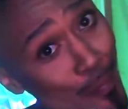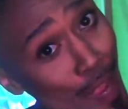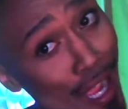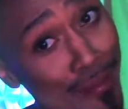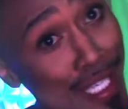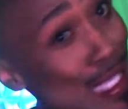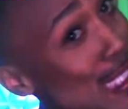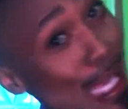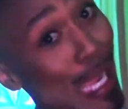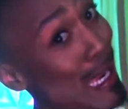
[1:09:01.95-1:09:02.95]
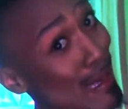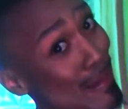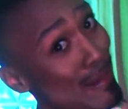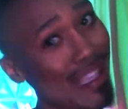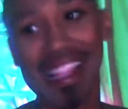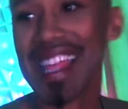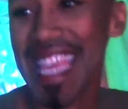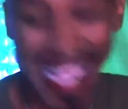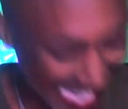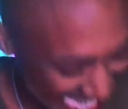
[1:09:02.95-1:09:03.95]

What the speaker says: I'm just saying. Like,